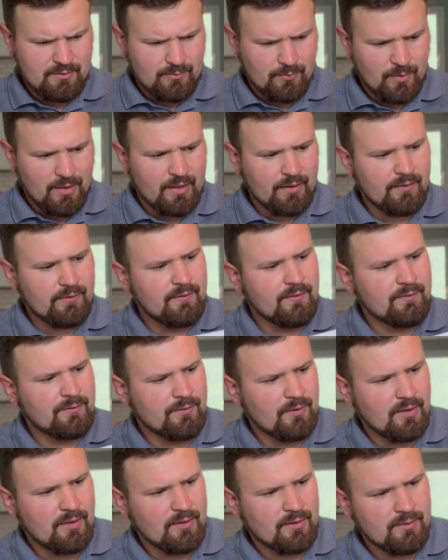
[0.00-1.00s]
Wow, this is
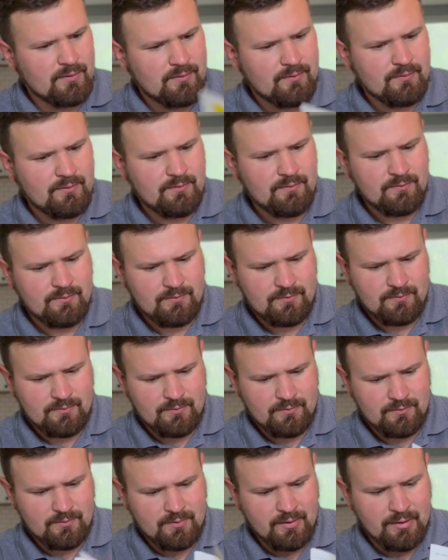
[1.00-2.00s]
great.
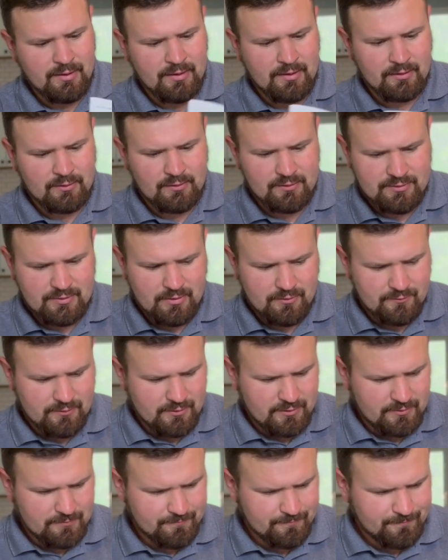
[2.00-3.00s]
And English and
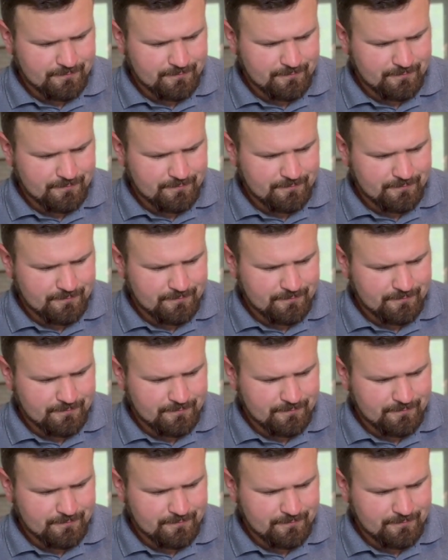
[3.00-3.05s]
everything.